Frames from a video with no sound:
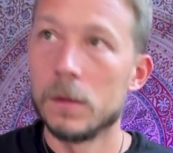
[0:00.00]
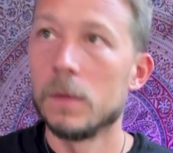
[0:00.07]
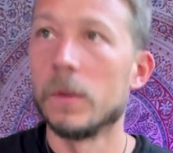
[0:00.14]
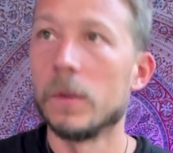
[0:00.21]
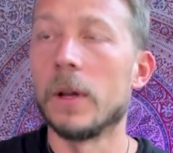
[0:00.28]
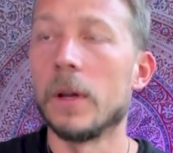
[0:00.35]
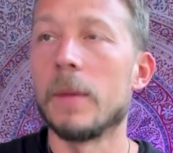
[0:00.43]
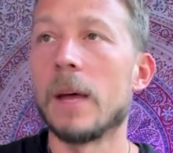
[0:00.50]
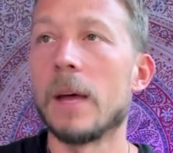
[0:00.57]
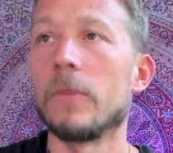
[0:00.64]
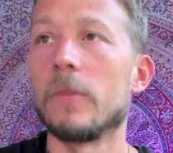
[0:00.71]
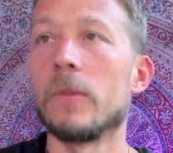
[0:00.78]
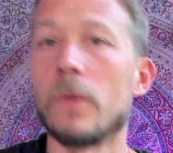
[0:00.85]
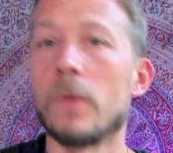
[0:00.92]
Well, no, now I'm
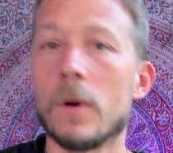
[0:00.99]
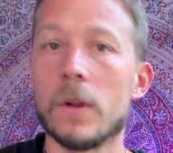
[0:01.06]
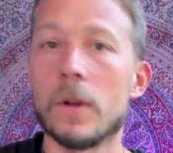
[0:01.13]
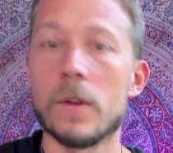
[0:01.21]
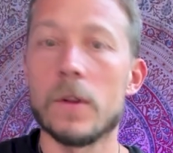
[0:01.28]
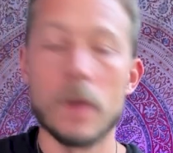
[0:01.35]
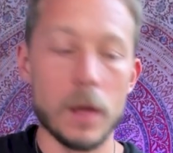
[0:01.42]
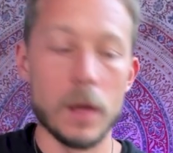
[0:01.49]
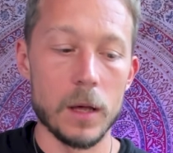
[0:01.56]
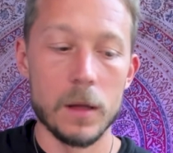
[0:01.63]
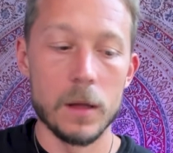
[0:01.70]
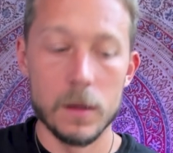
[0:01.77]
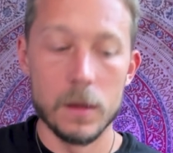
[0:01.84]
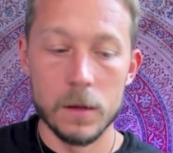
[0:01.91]
doing the wrong. It'd
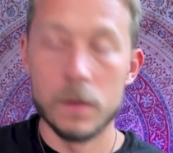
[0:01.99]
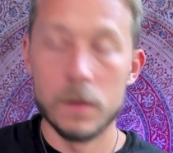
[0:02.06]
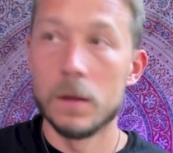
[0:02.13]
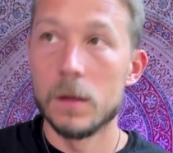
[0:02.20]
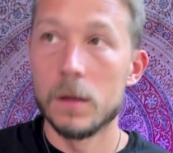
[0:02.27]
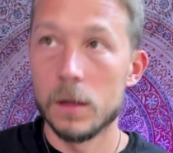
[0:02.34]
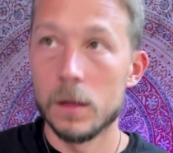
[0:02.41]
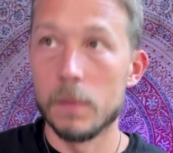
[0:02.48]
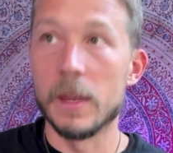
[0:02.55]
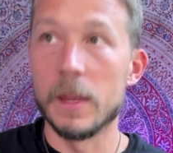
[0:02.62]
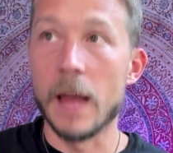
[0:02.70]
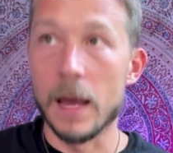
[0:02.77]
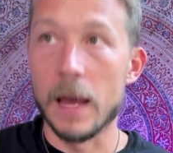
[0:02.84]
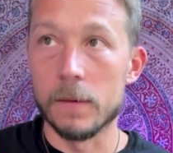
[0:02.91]
be
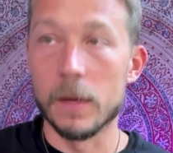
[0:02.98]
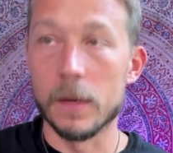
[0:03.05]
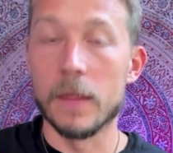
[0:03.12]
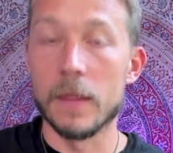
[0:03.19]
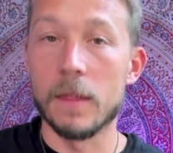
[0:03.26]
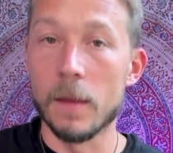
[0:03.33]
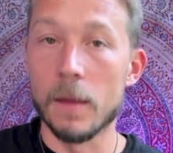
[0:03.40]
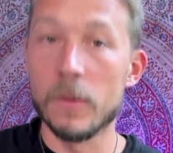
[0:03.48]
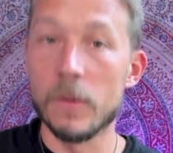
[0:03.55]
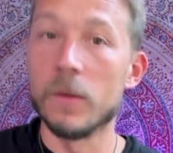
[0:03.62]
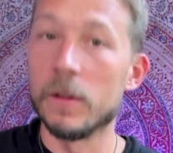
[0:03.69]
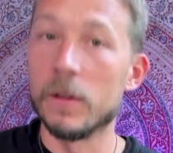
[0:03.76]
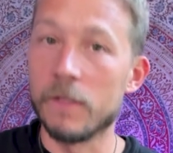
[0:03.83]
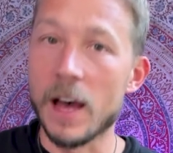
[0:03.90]
that, right? Thumb's
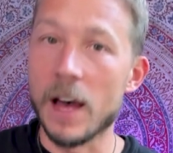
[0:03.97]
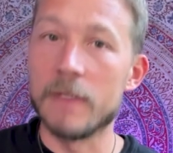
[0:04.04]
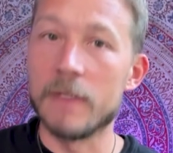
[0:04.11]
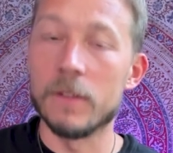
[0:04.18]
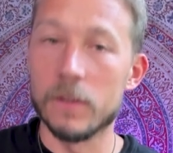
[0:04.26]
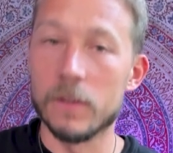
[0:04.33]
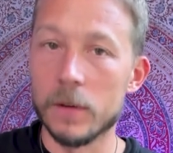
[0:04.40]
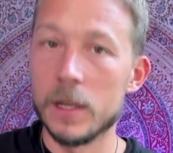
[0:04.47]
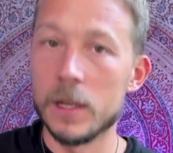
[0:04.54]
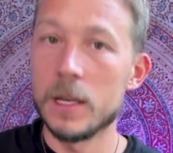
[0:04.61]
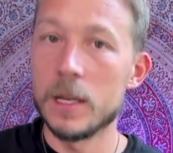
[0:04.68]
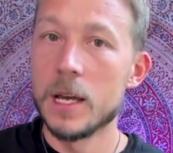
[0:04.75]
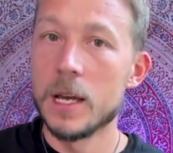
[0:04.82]
doing 5 to 3.